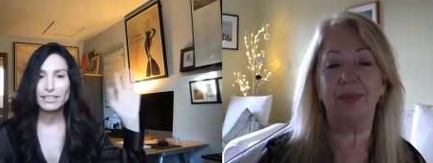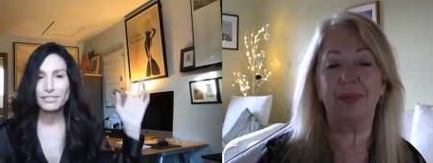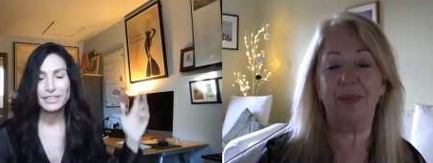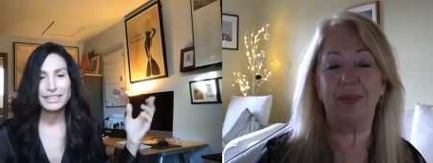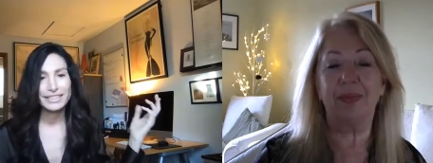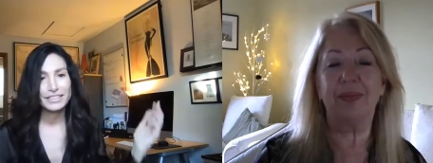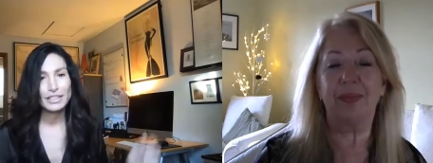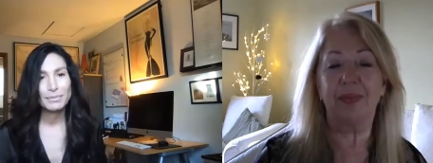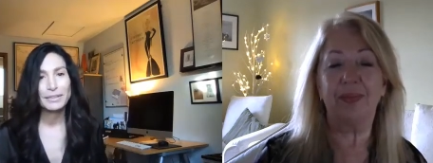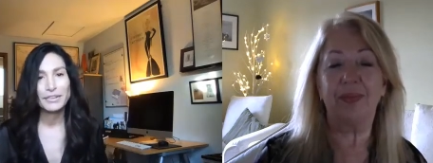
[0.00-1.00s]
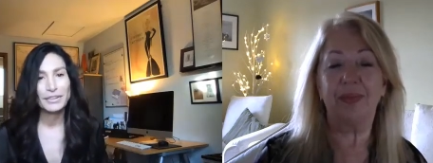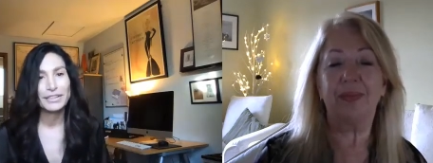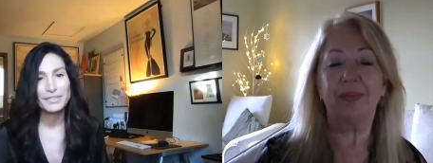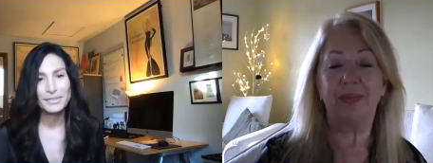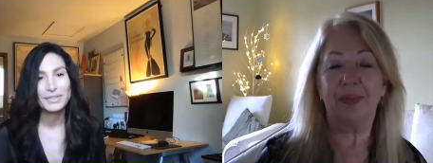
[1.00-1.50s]
Speaker 1: of the Adobe
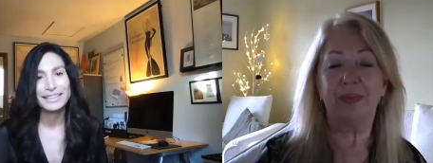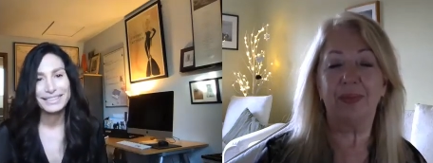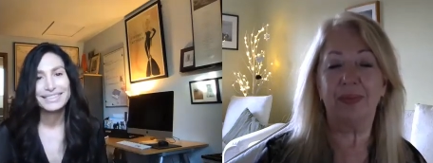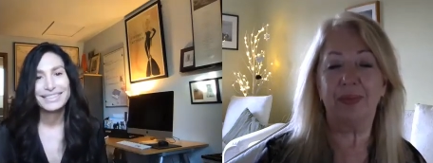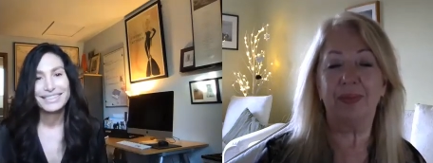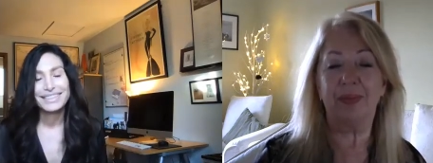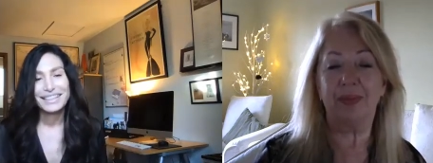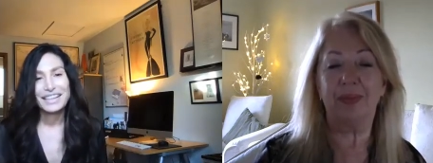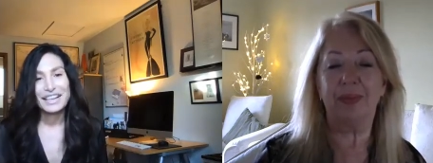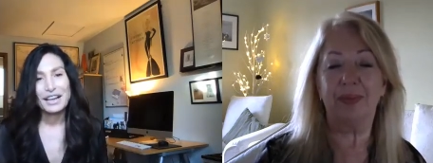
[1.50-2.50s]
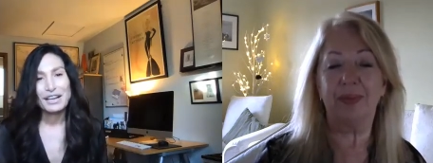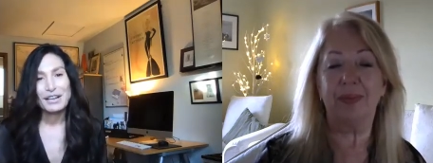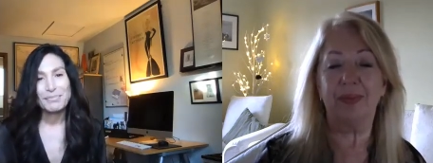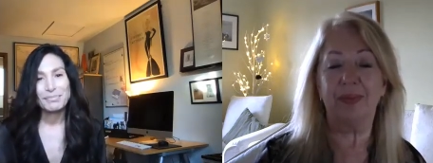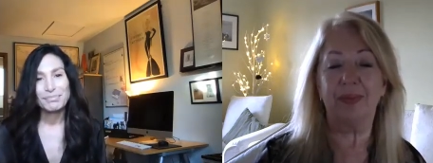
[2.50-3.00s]
Creative Suite
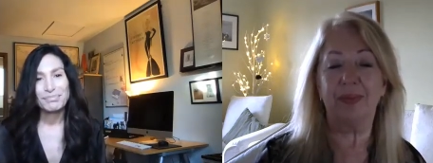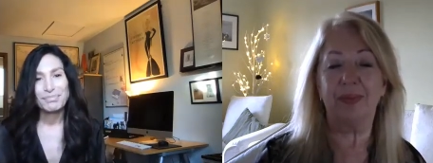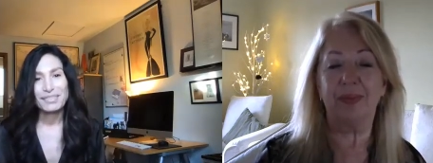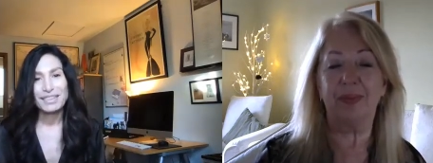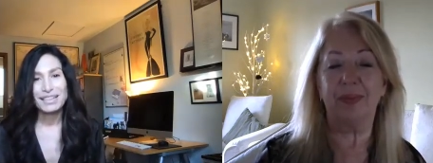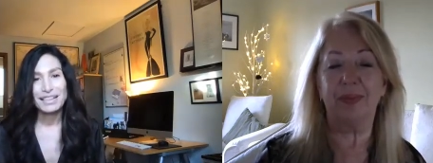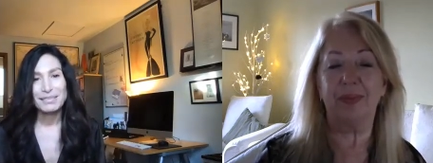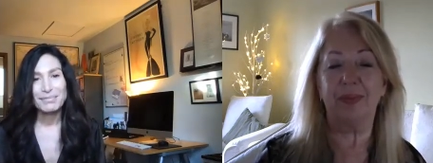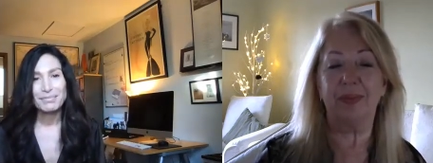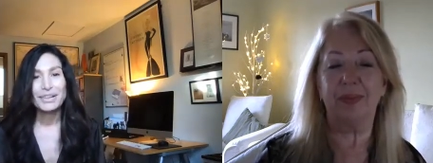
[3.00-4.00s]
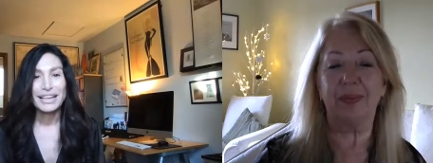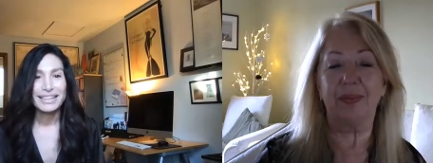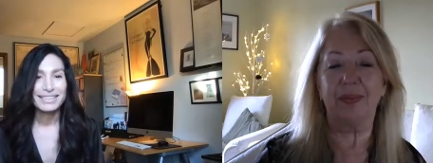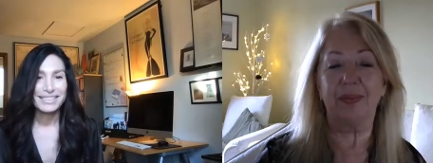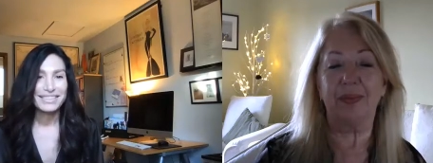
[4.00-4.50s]
um, uh,
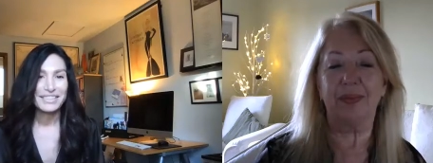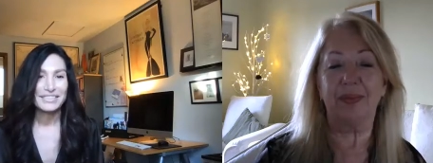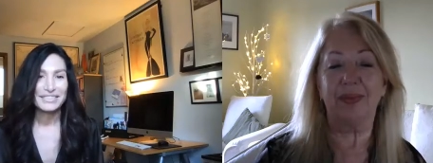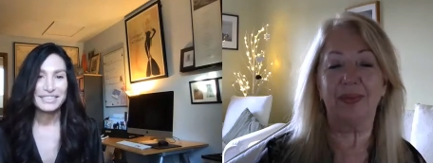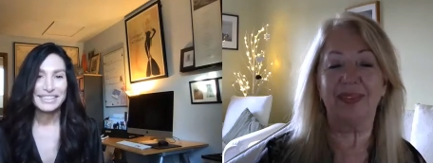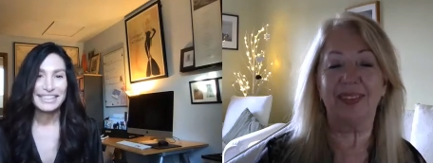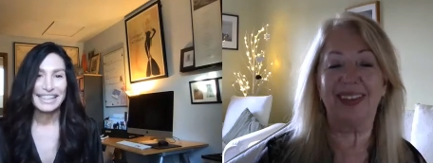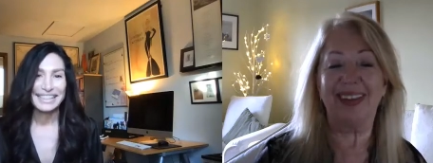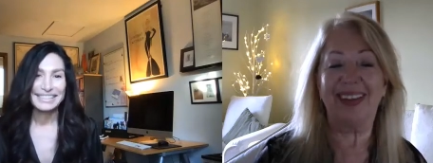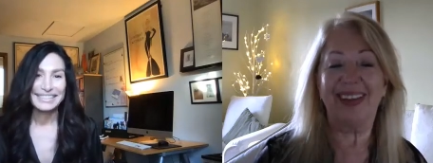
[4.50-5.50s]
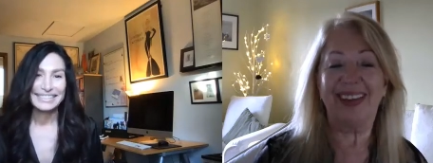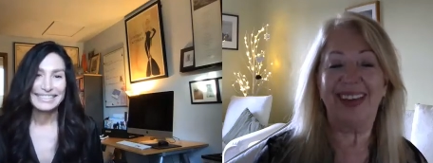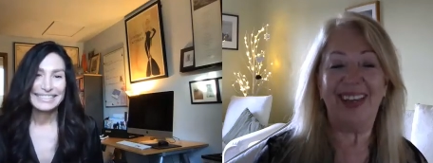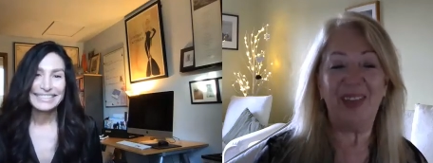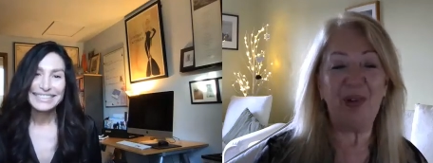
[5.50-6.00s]
products. So yeah
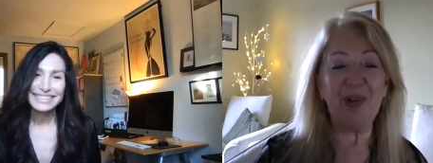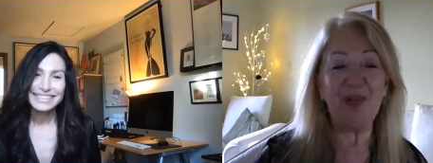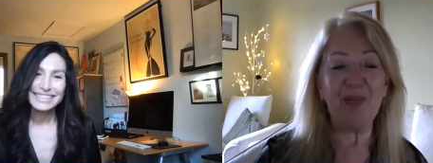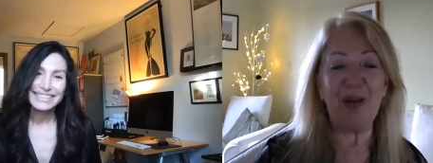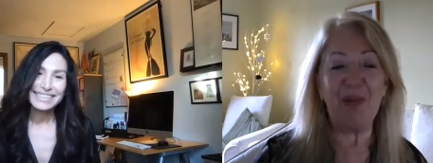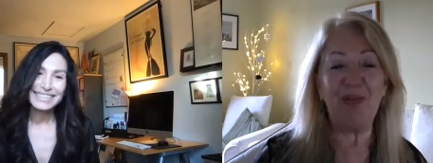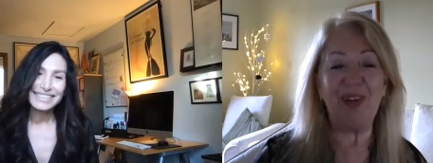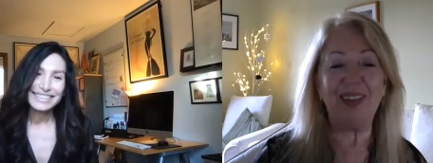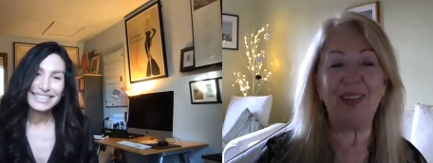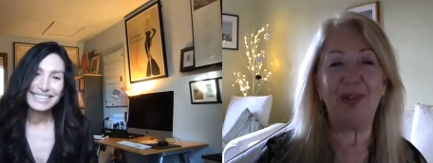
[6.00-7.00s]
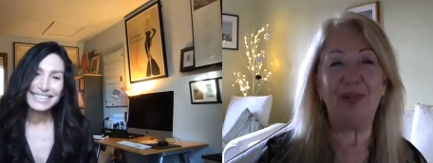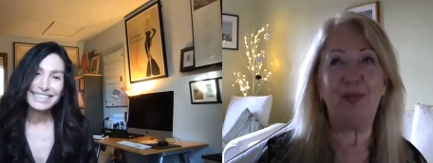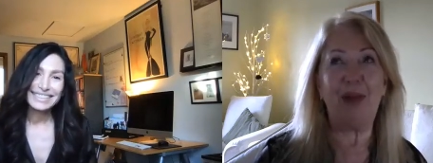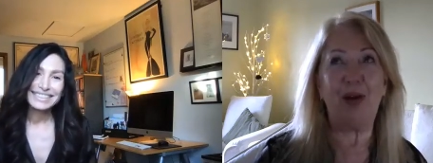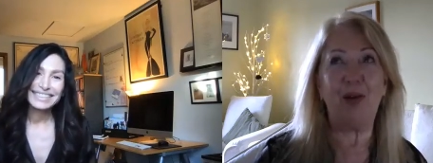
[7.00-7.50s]
Speaker 2: wonderful memories of
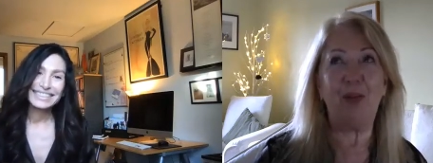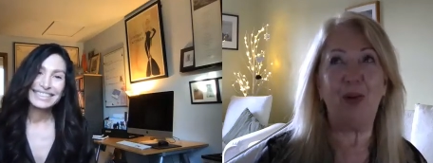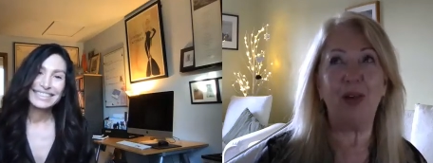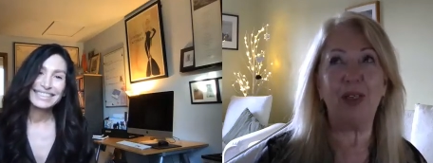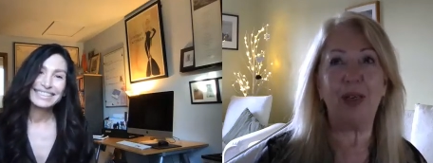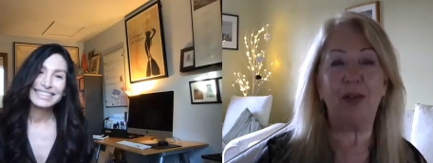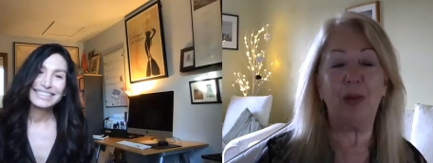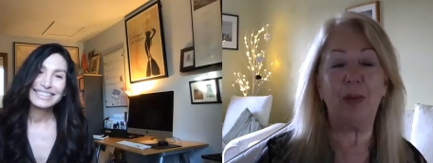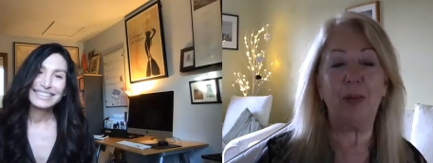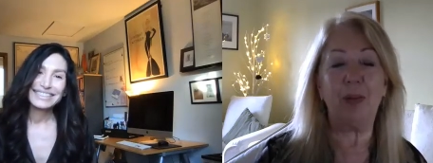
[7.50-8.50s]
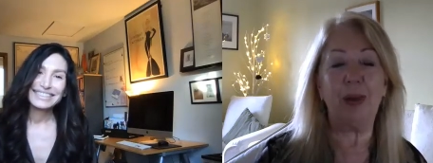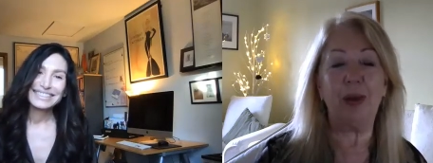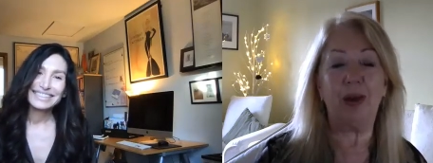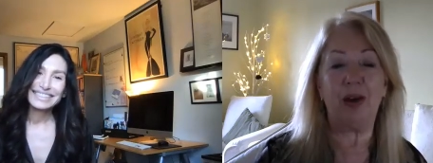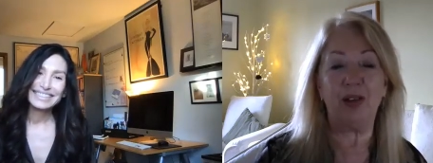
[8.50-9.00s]
PowerPoint. I remember
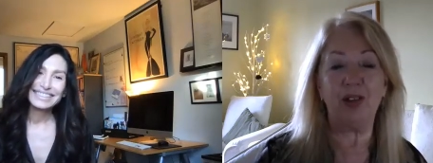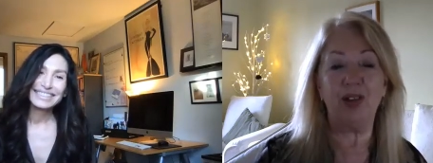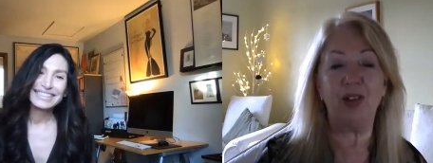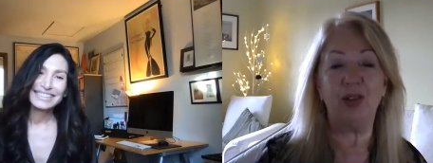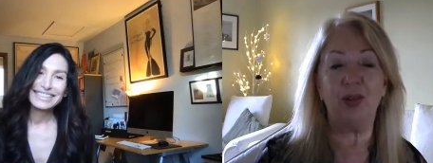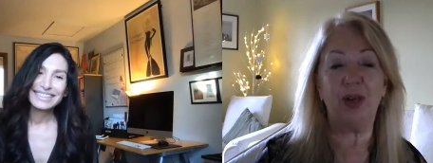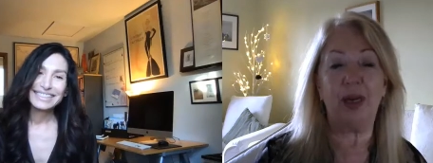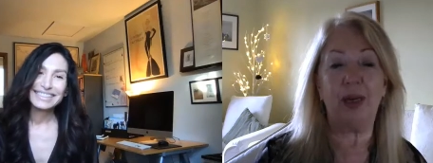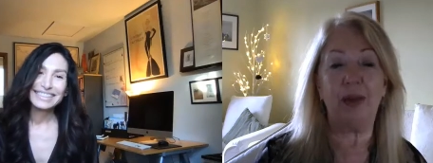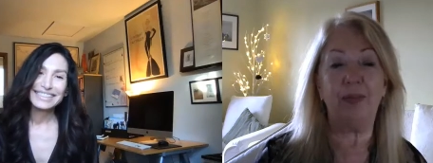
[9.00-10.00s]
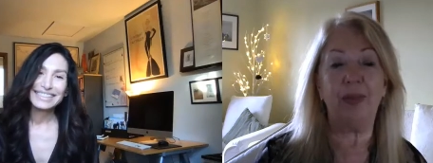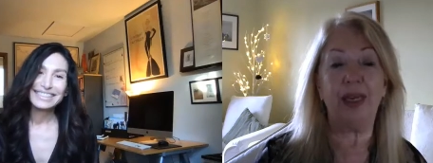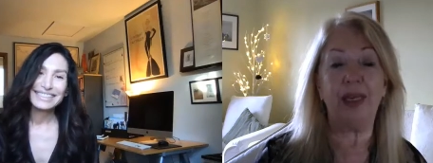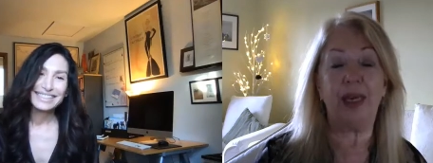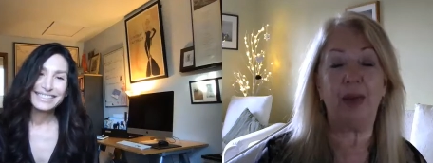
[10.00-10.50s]
being asked to do um,
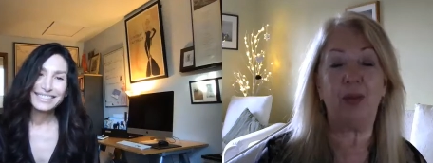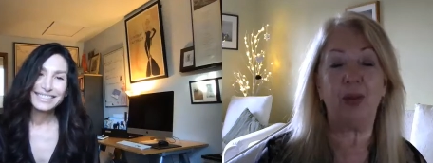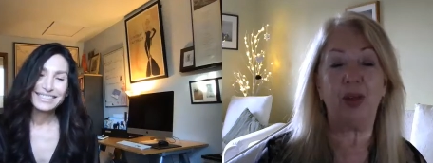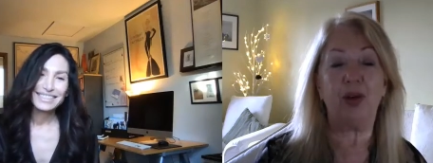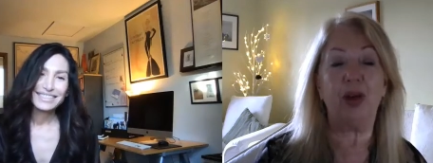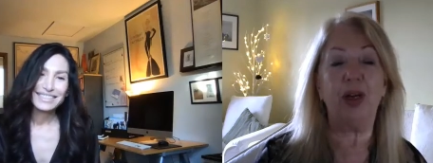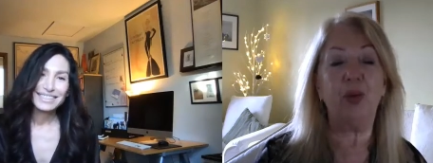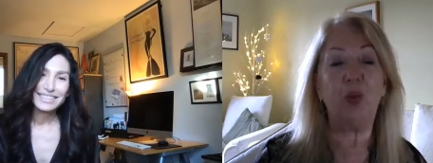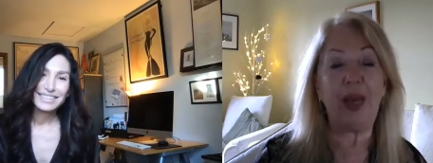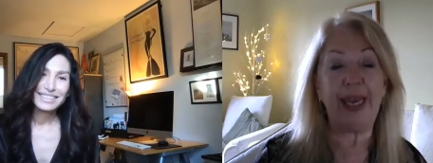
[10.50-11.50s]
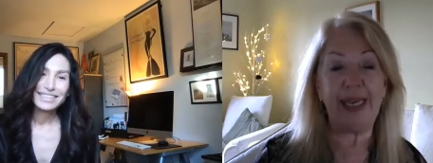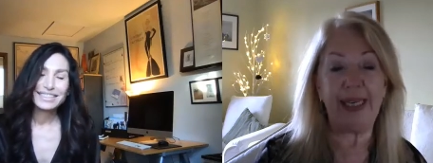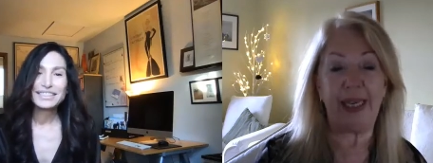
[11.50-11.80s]
what they call an away